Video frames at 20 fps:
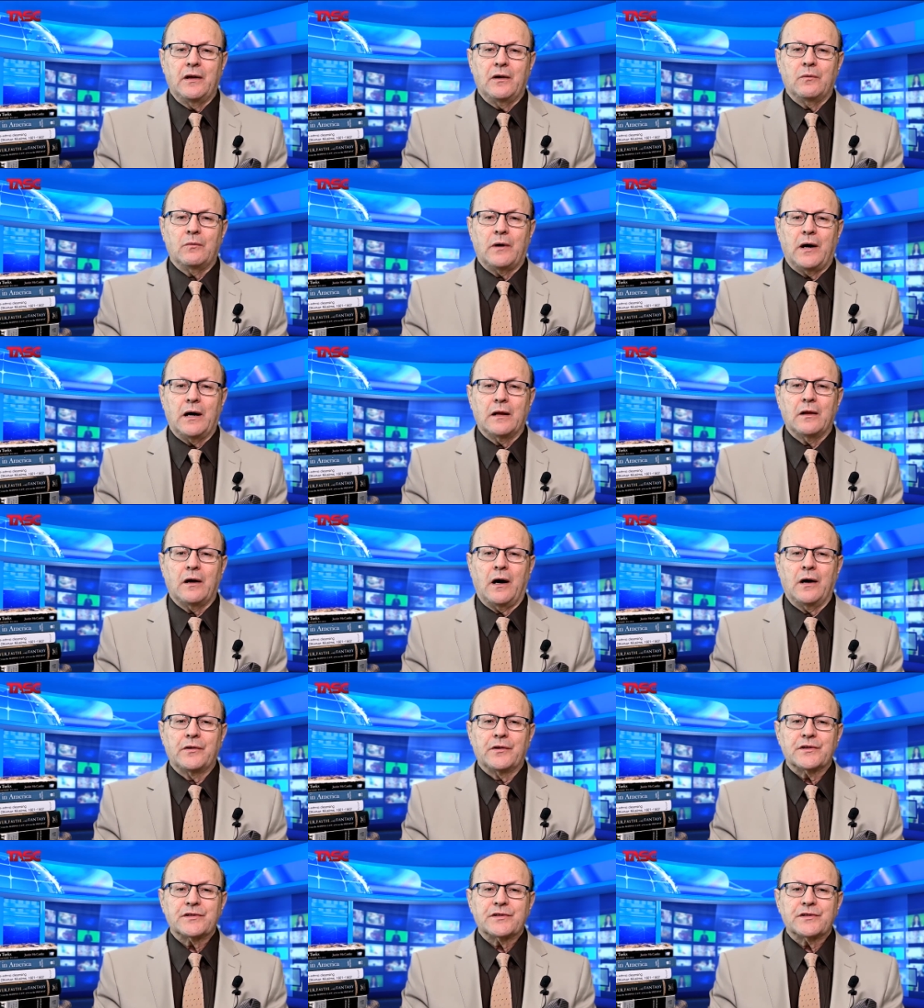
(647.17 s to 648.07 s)
while
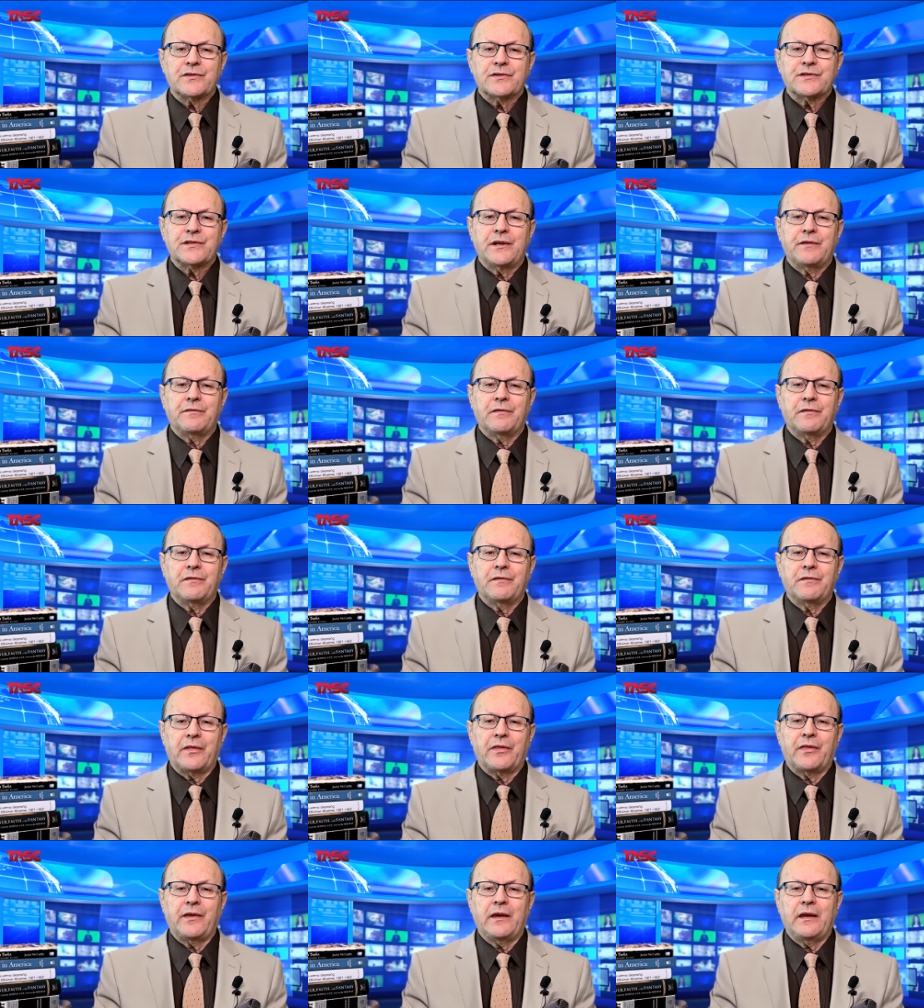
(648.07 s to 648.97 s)
others received
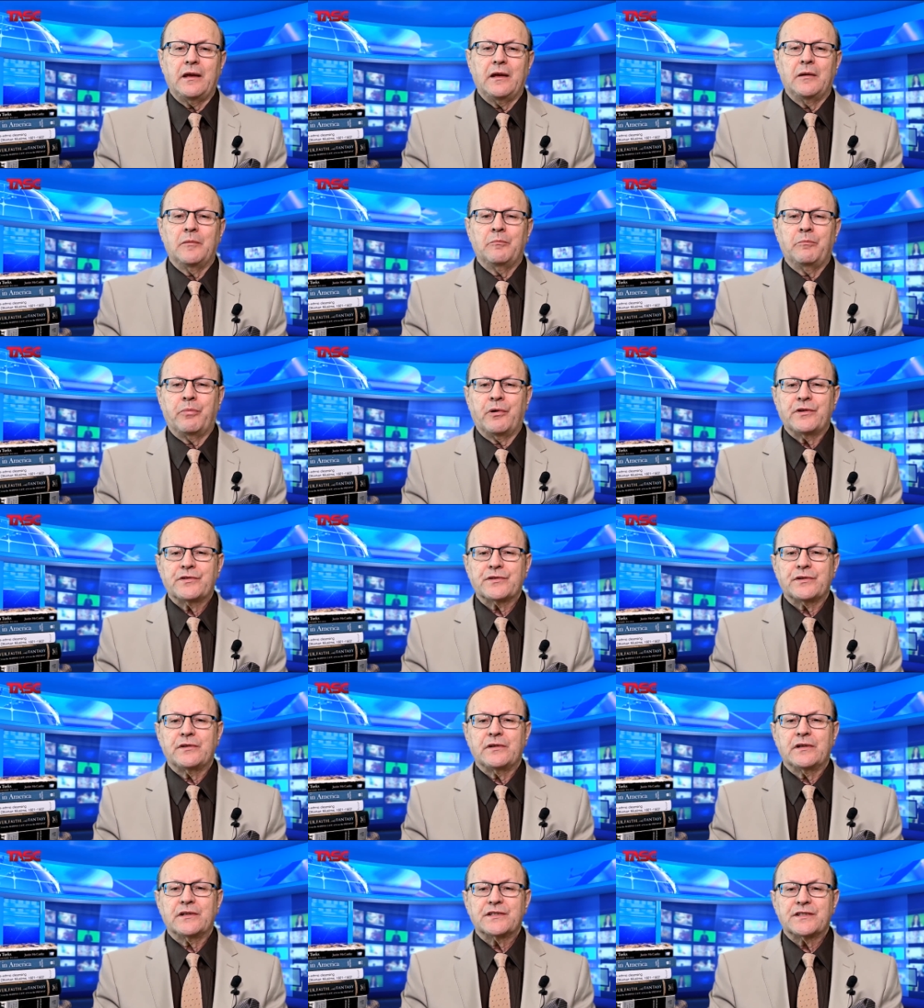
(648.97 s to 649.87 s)
lengthy
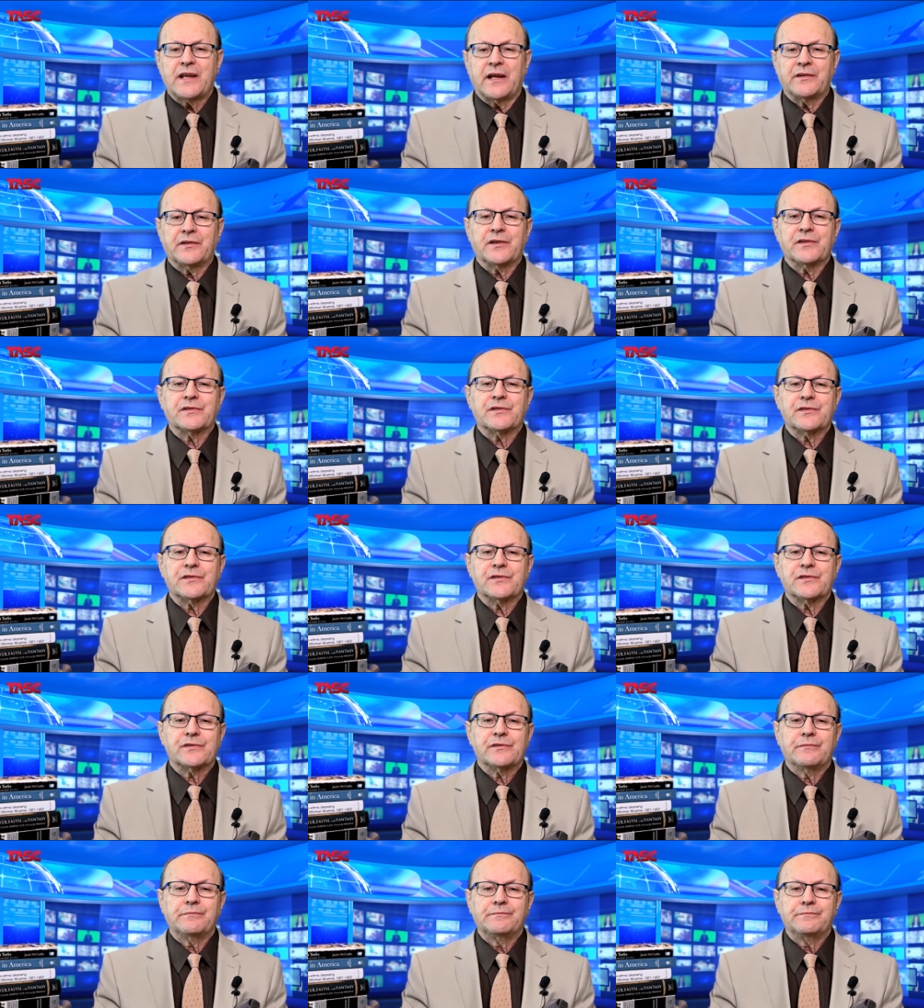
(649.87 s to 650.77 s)
prison
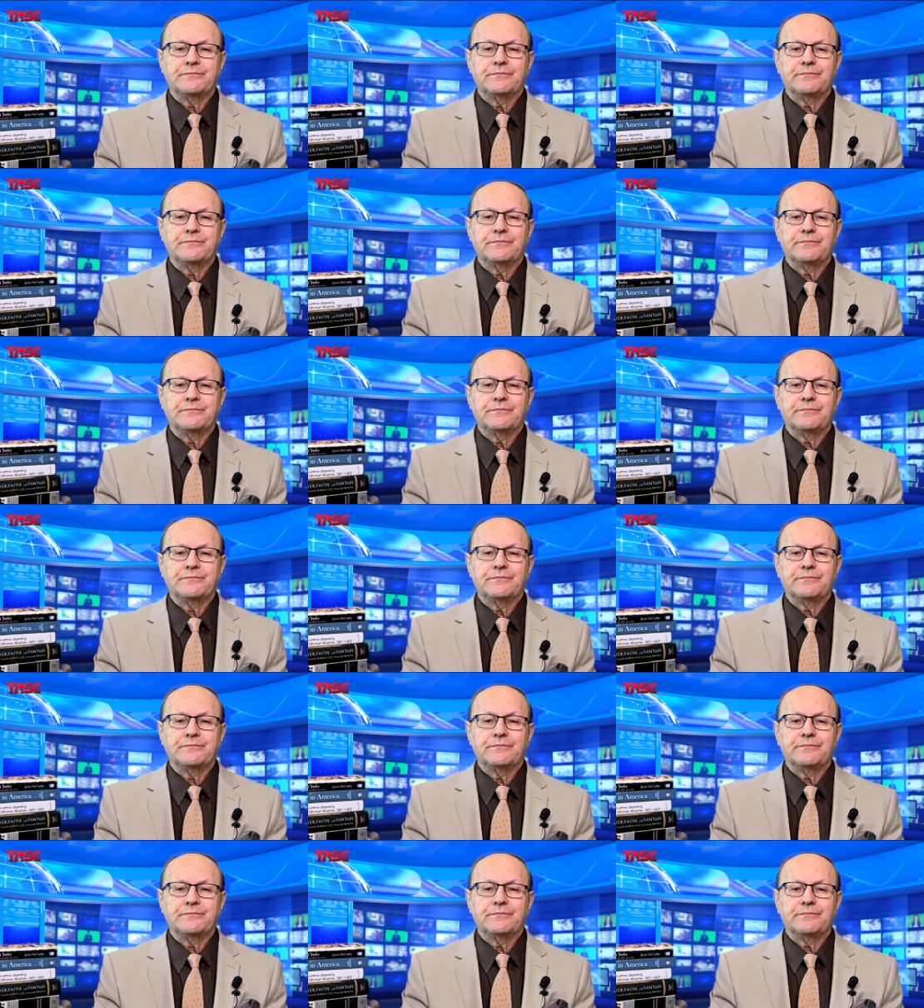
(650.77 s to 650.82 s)
sentences.